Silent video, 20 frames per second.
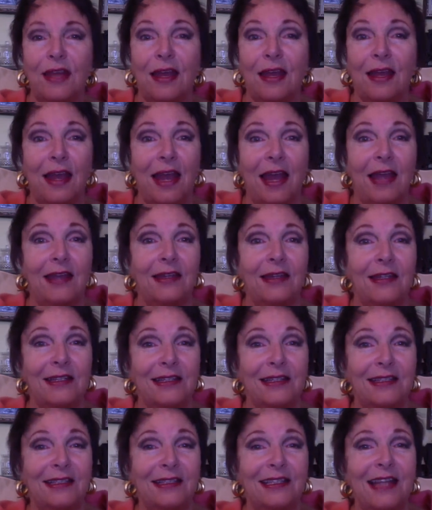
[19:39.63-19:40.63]
I
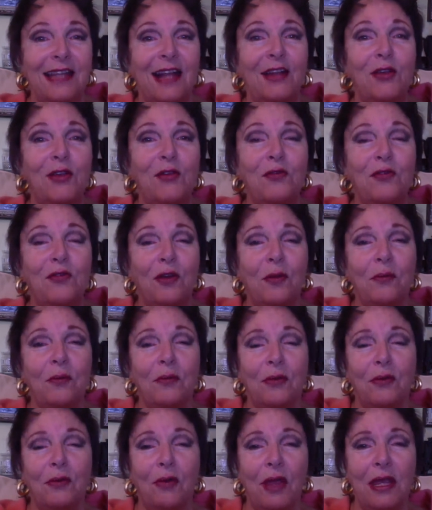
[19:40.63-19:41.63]
can tell you
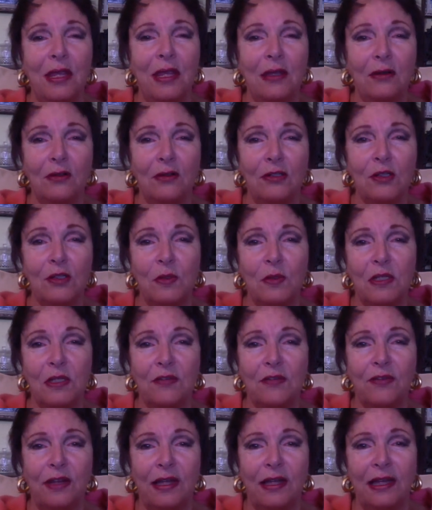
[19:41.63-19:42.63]
from Grey Eagle
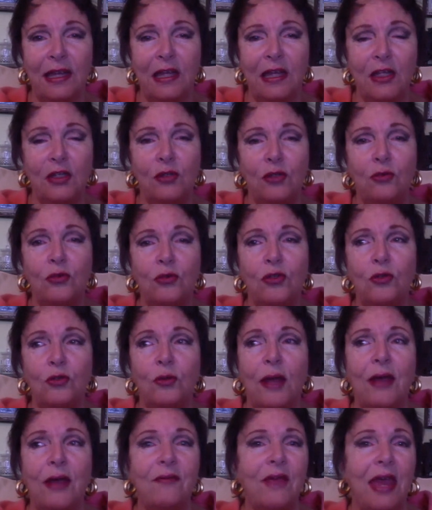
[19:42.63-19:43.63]
specifically, you do
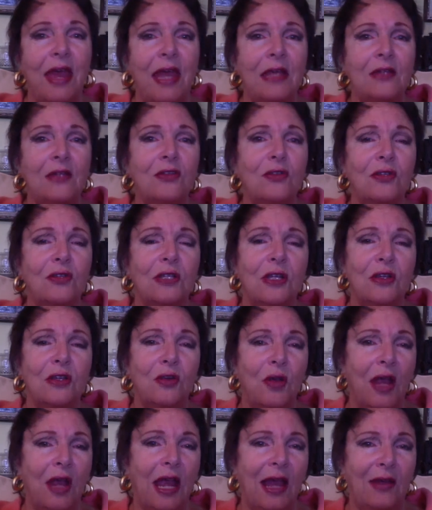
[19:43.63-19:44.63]
have angels in
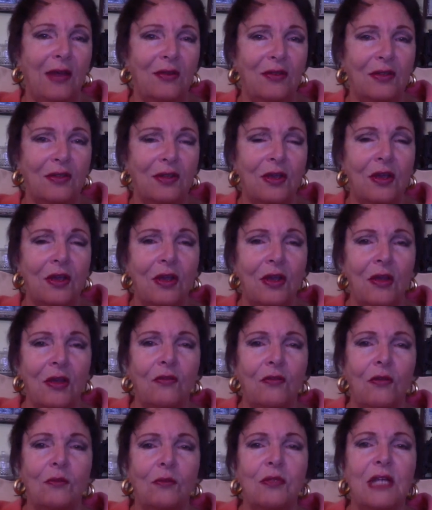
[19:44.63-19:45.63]
your hands
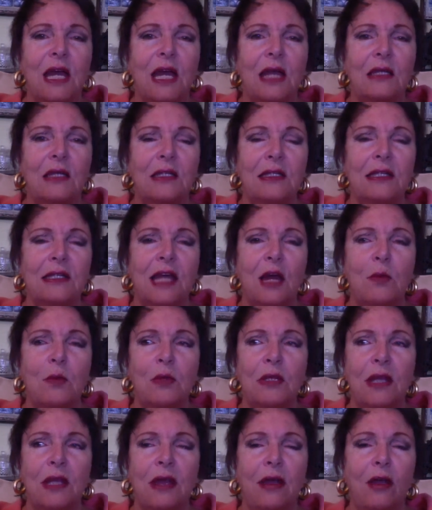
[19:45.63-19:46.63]
from time to time,
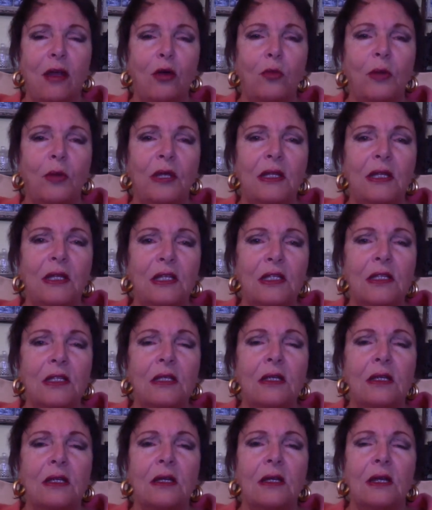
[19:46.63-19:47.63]
and they're helping this
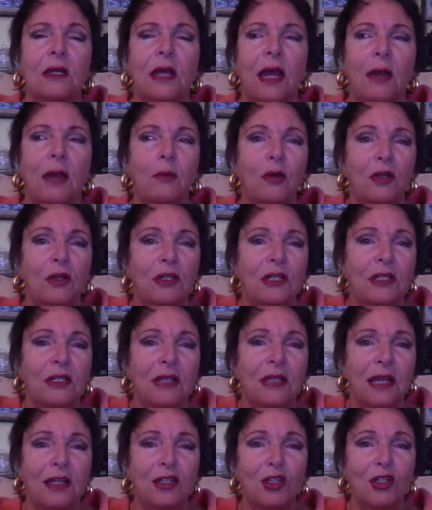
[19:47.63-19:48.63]
I'm going to
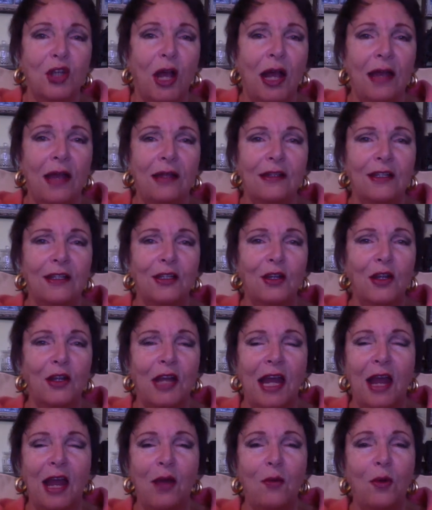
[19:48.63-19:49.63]
say a child. I don't
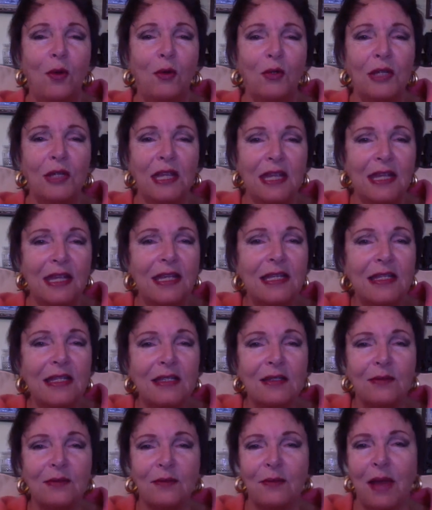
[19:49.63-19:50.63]
know how old he
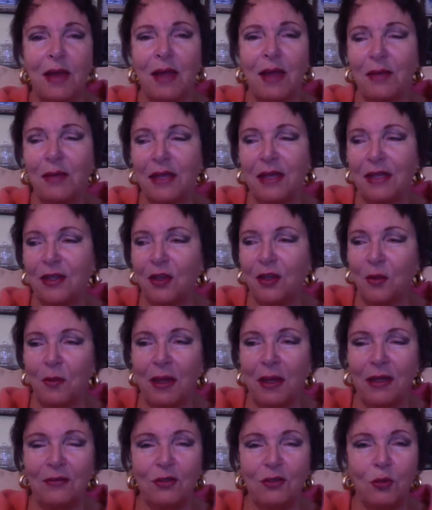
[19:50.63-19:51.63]
is. Might be a young
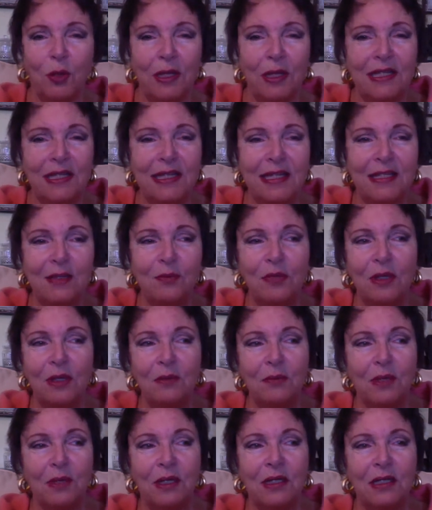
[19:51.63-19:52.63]
man of
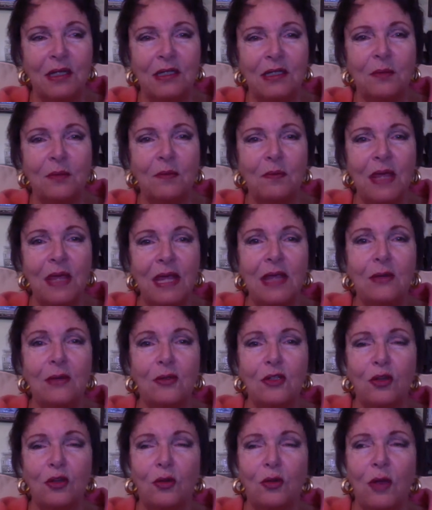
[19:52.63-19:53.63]
20-something, but to me or
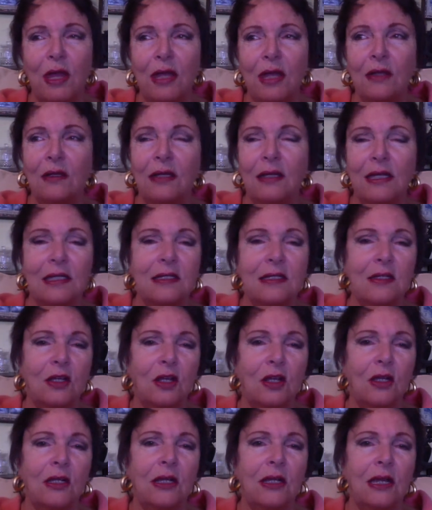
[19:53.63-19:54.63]
to Grey Eagle, he's
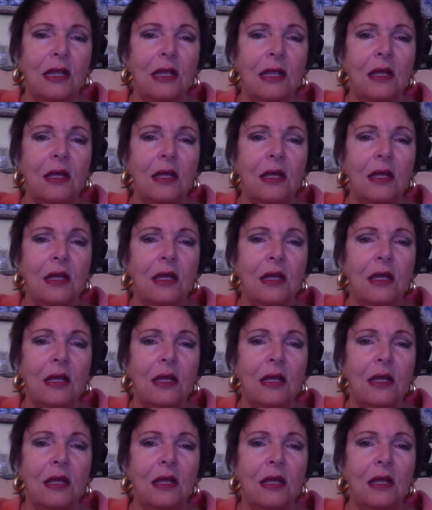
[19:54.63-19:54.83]
certainly